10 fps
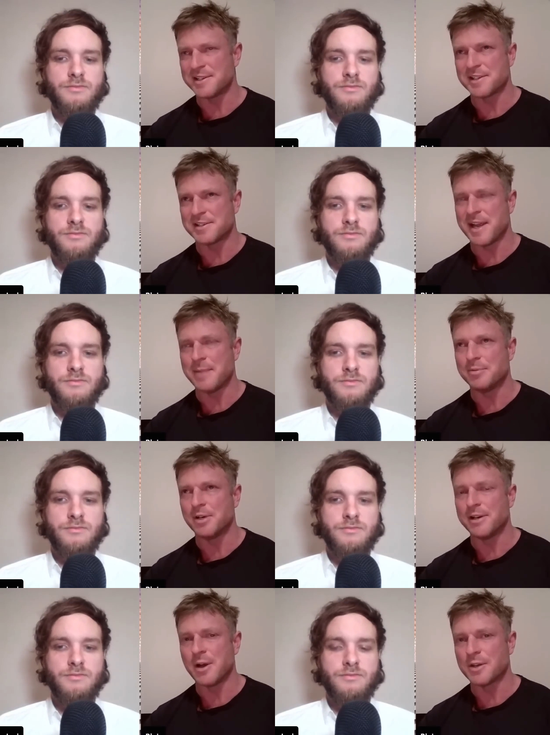Speaker 1: just a
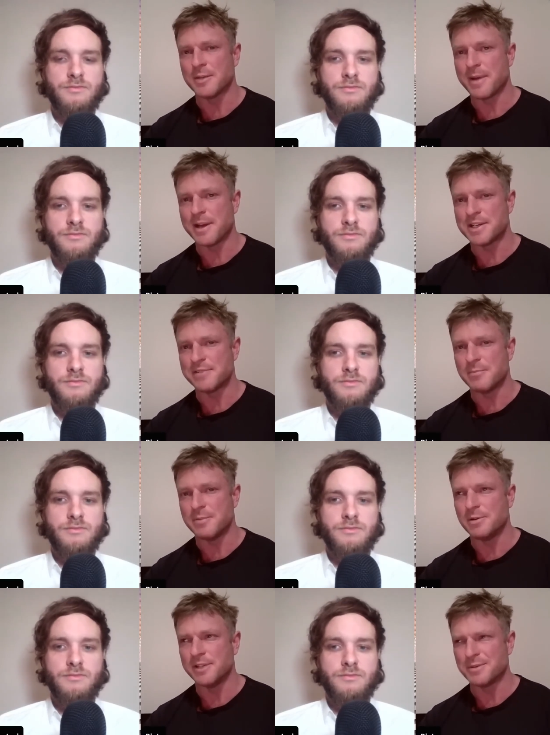temporary occupation of a
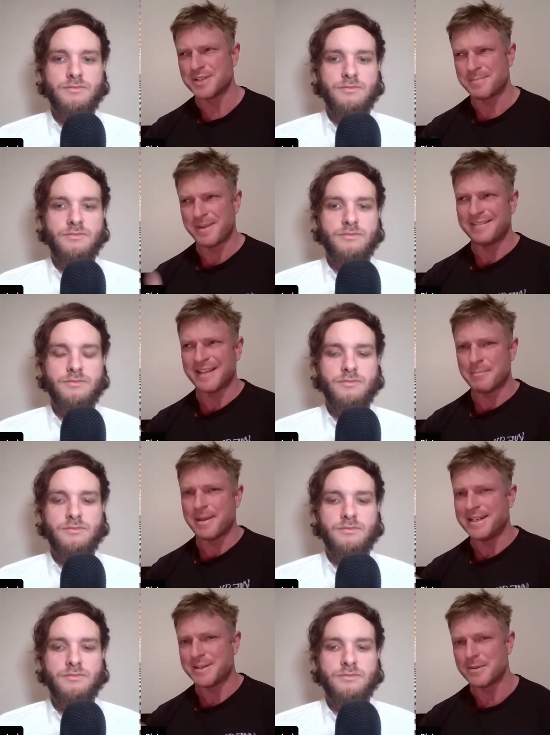building, which has been done
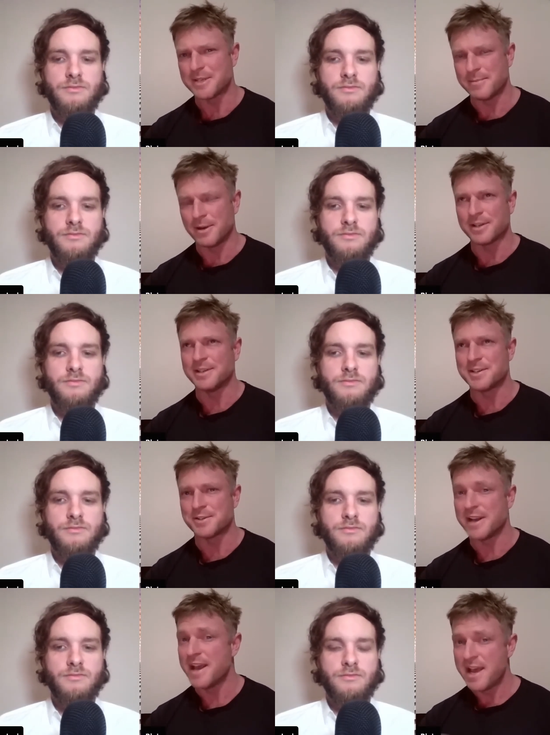many times in American
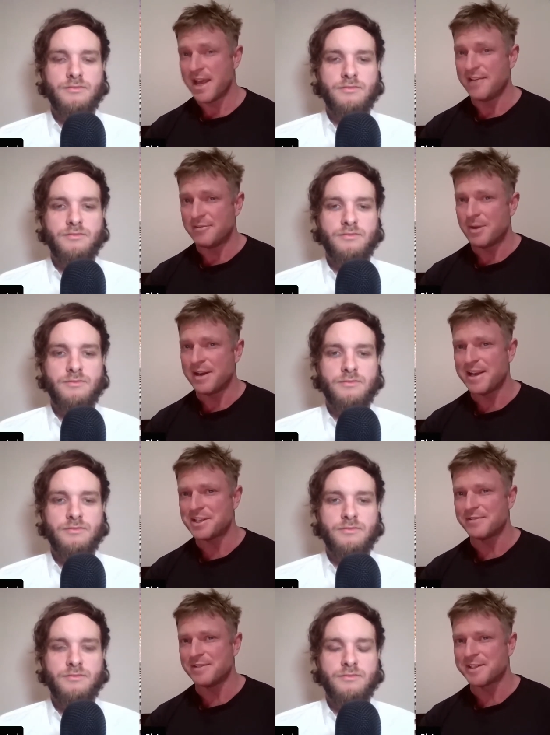history, even by
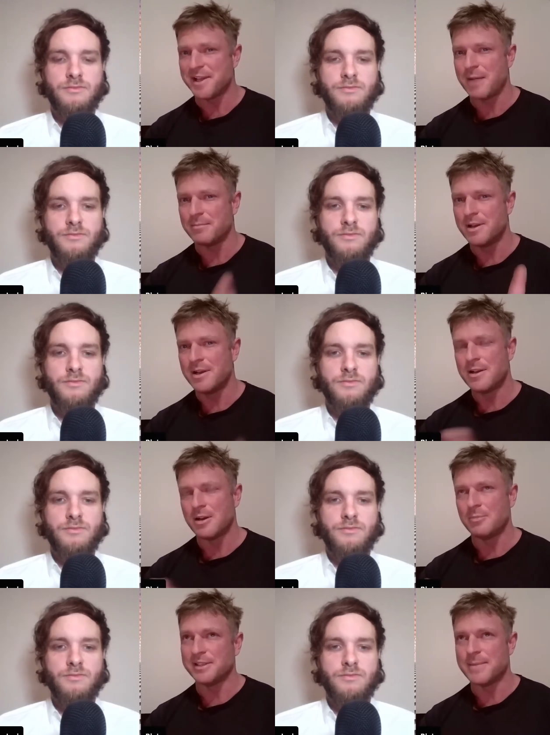Nation of Islam.
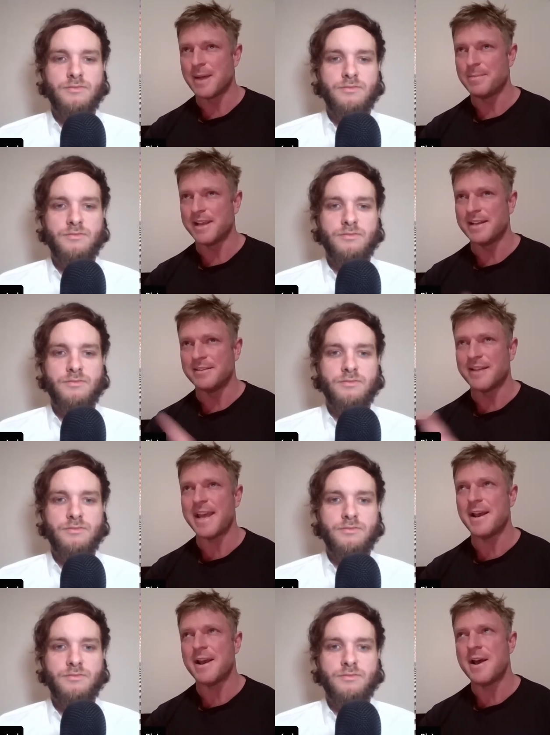I'll bring them up again.
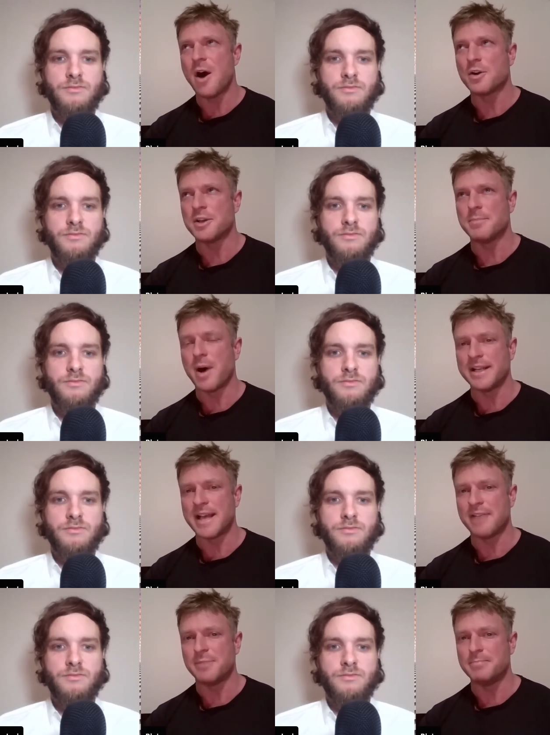They occupied a
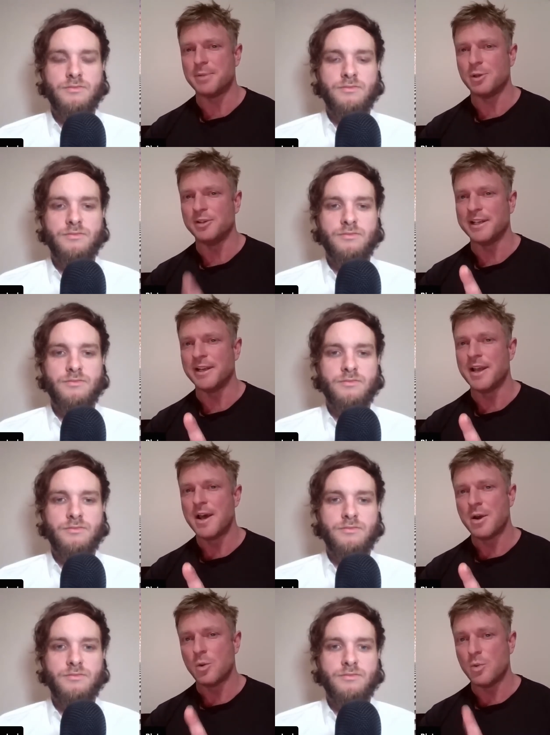government building
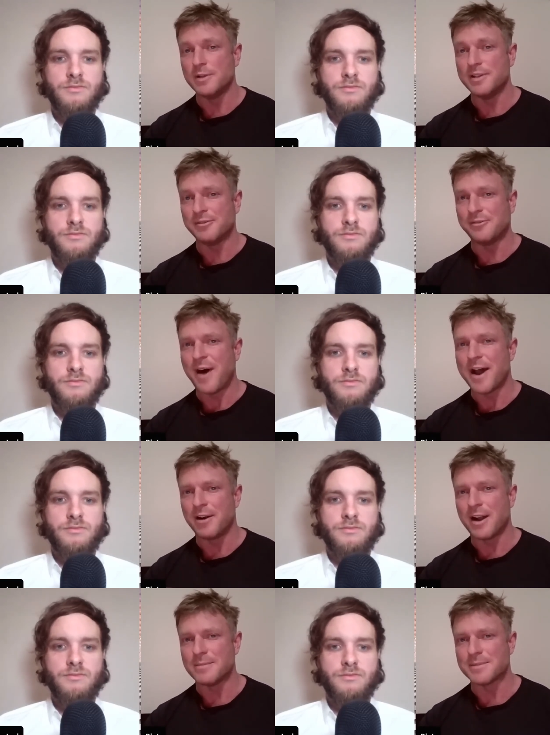wielding
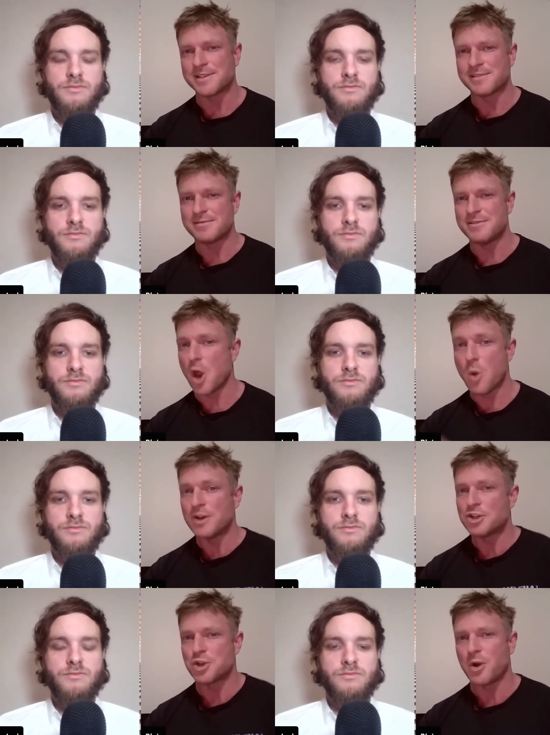firearms. No
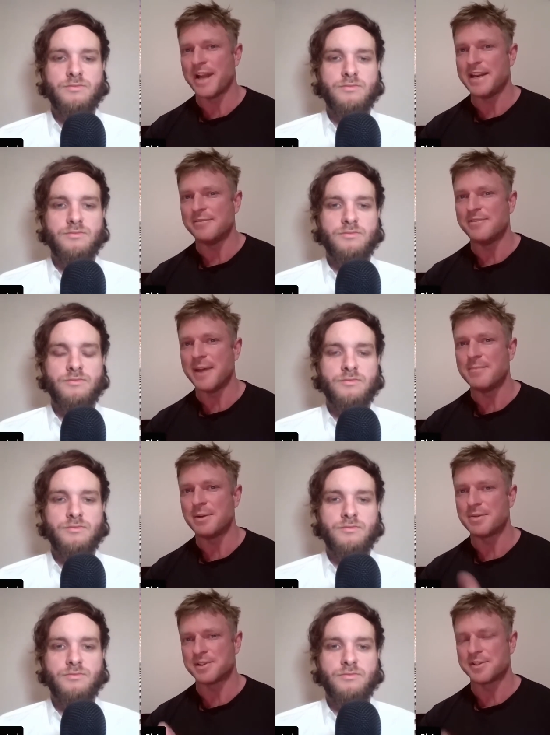one shot any of them.
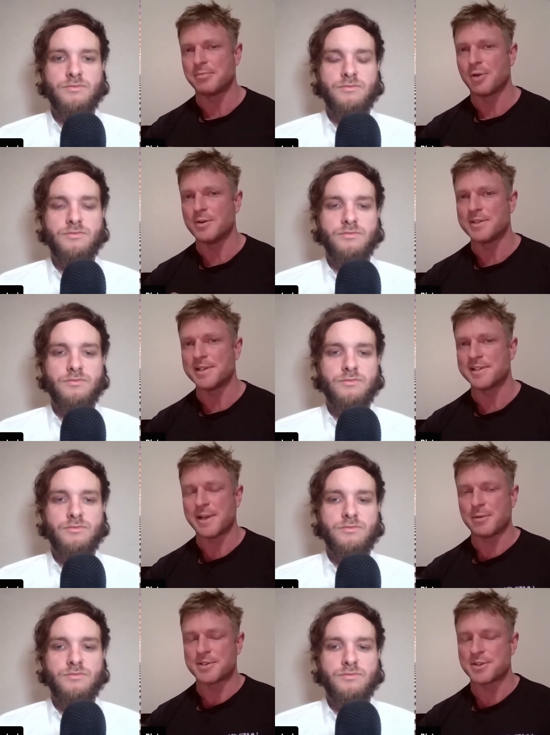It was just a protest, and
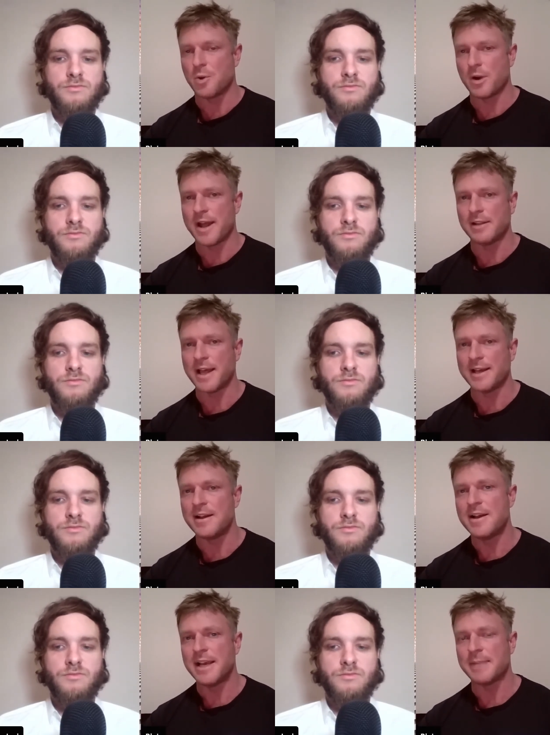they were escorted out
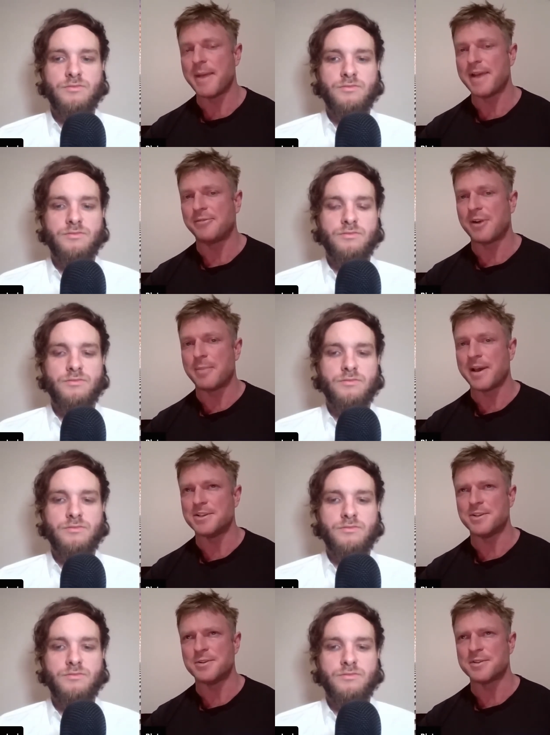later. It made front
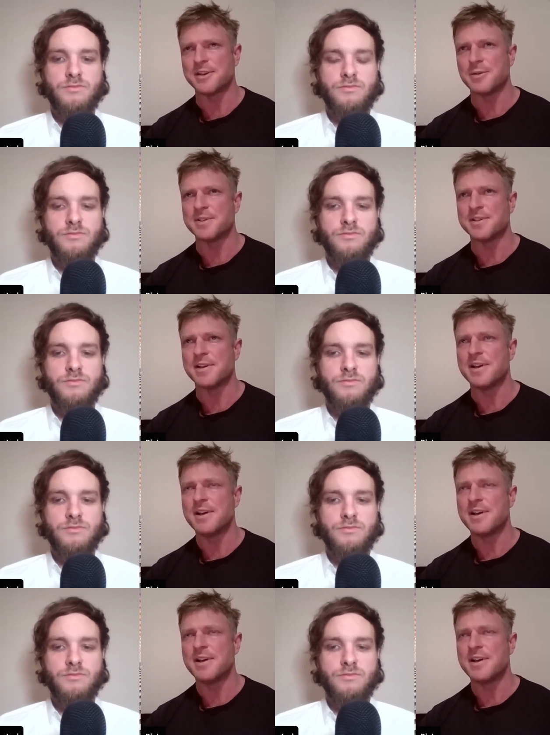page news. I think it was in the